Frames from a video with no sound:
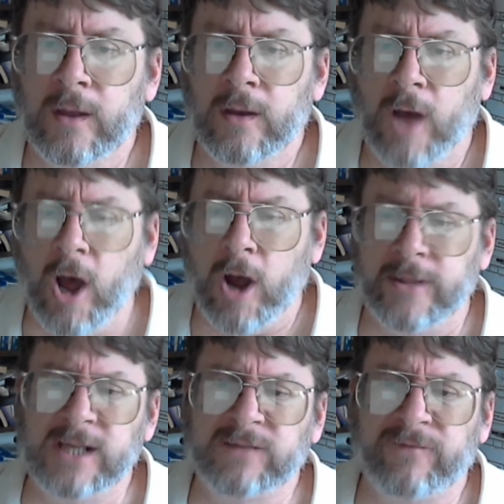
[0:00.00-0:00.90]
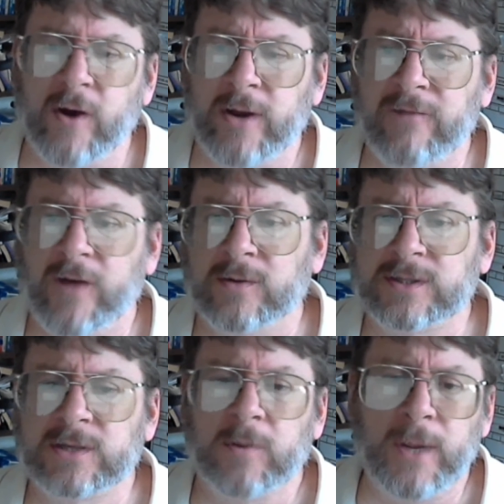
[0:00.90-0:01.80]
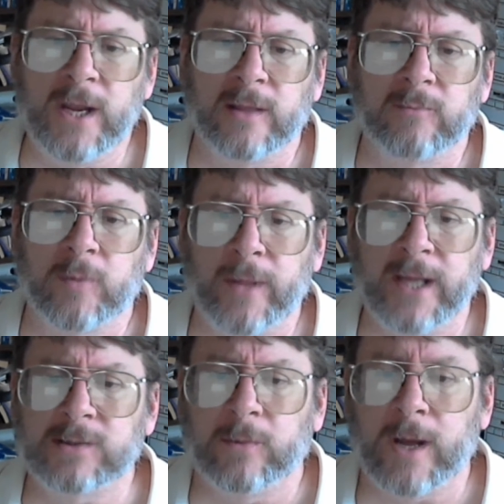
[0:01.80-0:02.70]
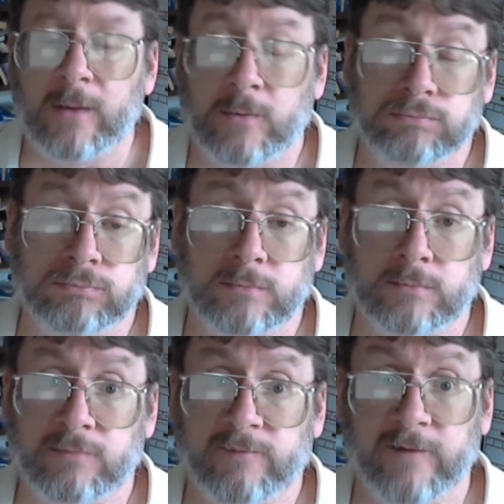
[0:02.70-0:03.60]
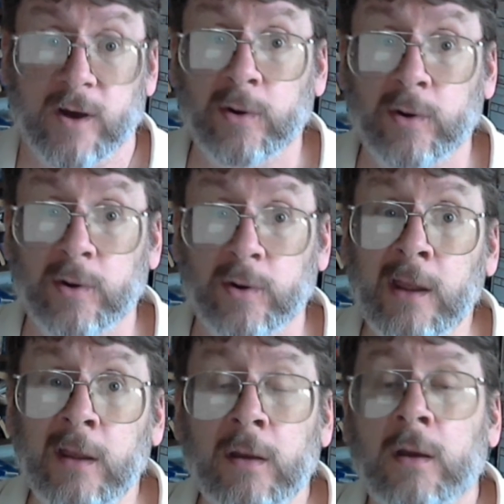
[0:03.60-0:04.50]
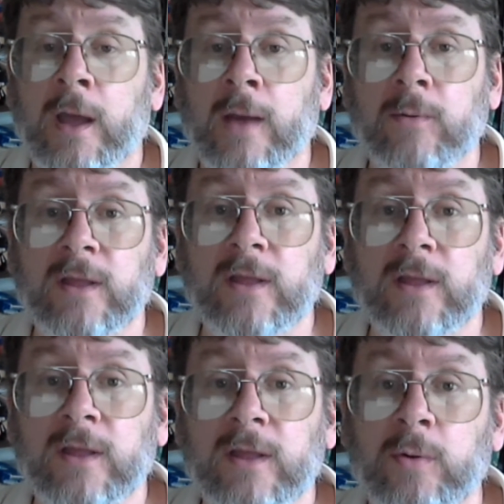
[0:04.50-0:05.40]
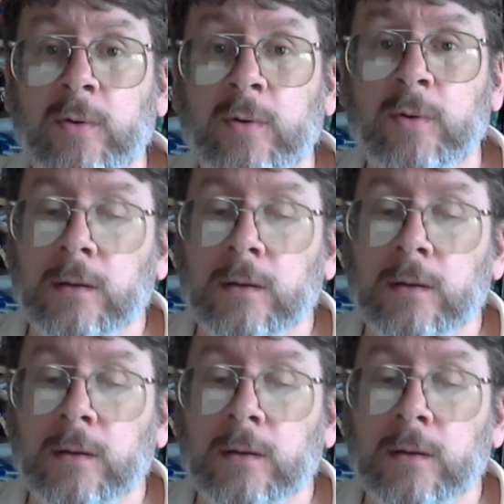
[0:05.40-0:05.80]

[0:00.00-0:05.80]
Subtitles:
All these phony votes to repeal and replace Obama. Phony? How are they phony?